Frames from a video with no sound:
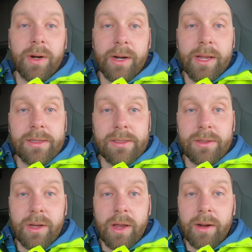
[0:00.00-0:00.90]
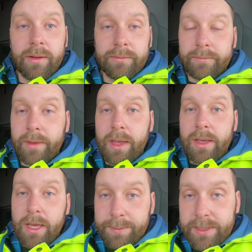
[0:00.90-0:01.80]
what it is. You gotta
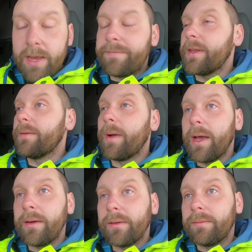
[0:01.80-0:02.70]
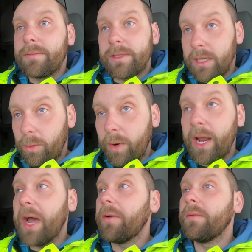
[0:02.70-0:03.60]
keep safety in mind, slow her
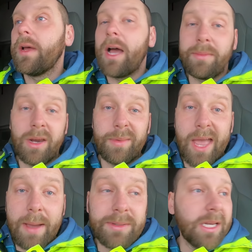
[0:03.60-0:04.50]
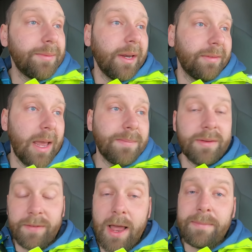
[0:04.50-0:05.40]
down. I'm gonna be empty, I'm gonna have an
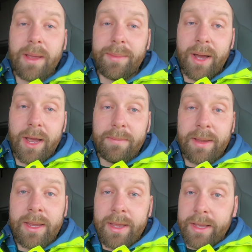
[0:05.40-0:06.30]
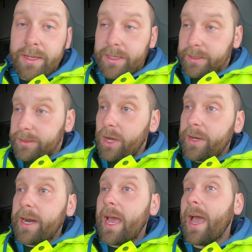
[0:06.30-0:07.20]
empty flatbed behind me. I'm not
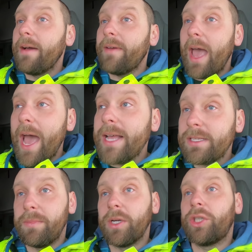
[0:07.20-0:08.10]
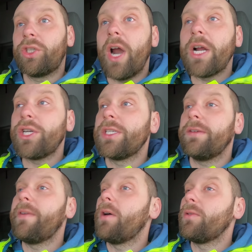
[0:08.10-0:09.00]
gonna have as much traction as
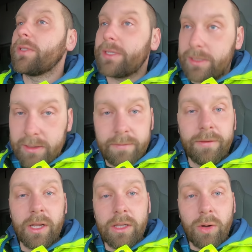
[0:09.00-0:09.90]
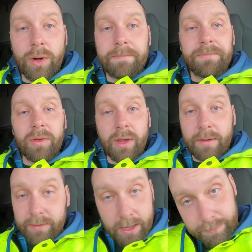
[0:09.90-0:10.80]
if I was fully loaded, so I'm gonna
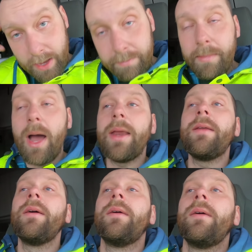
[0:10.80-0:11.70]
have to keep that in mind.